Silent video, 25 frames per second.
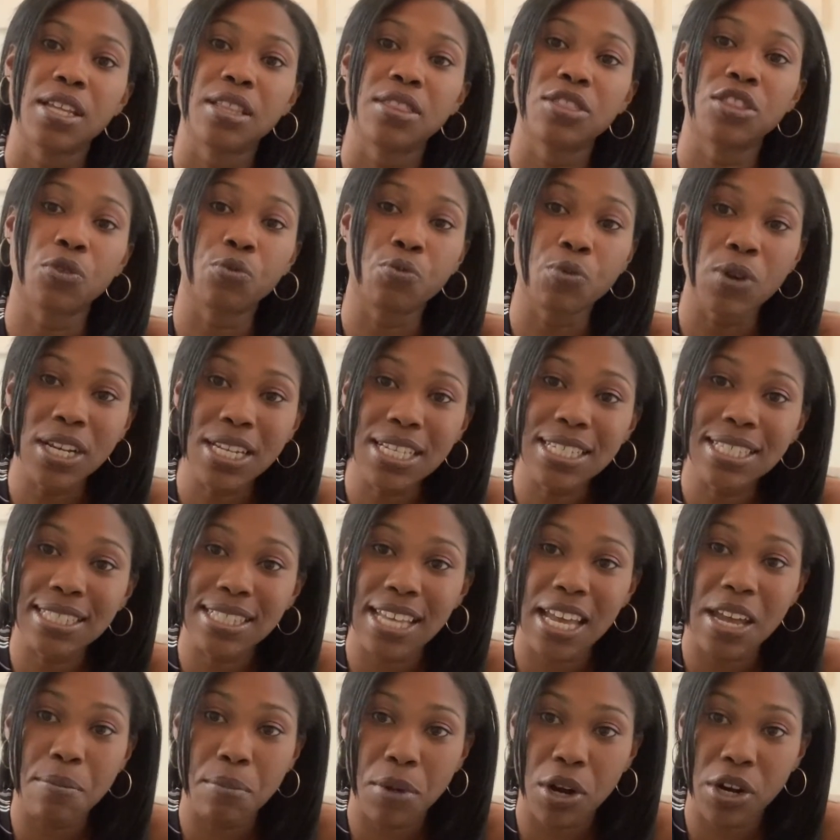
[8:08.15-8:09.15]
the real
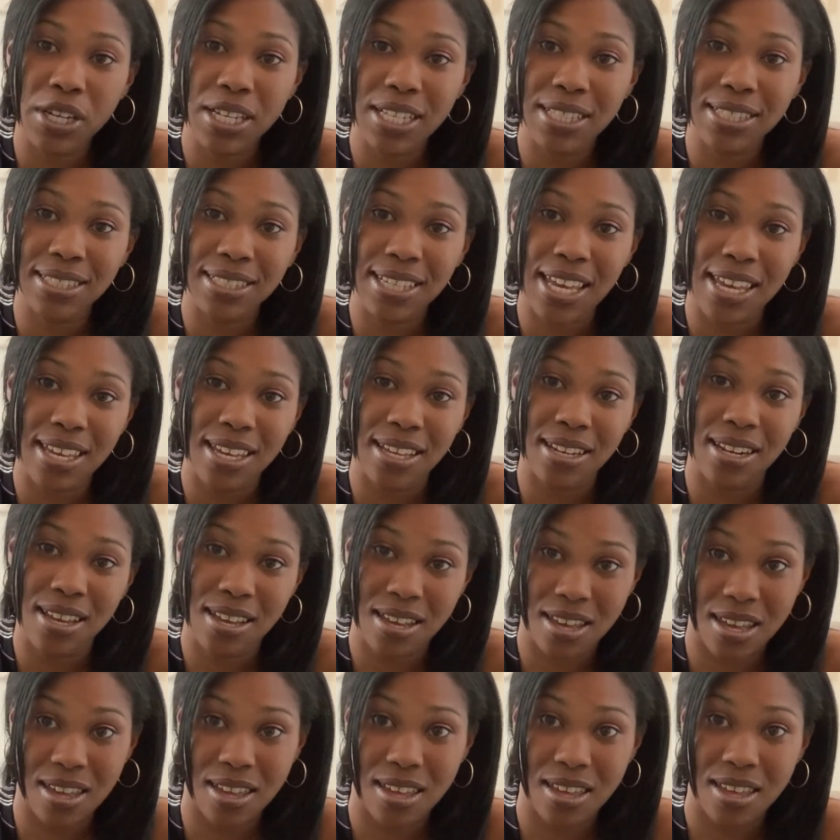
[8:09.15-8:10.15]
estate market's taking a
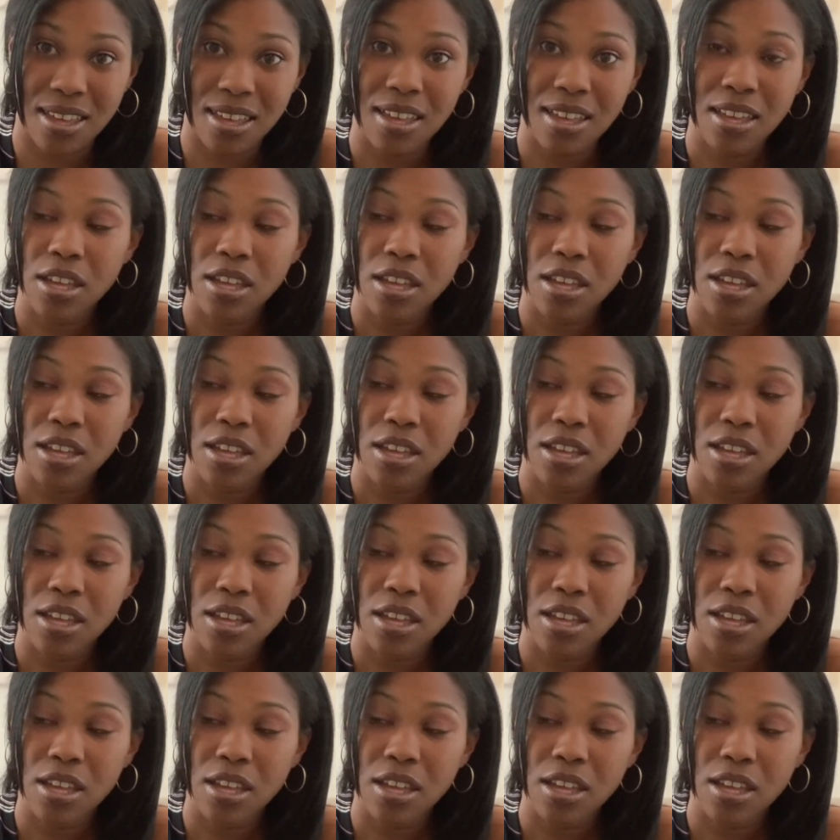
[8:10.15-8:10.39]
hit.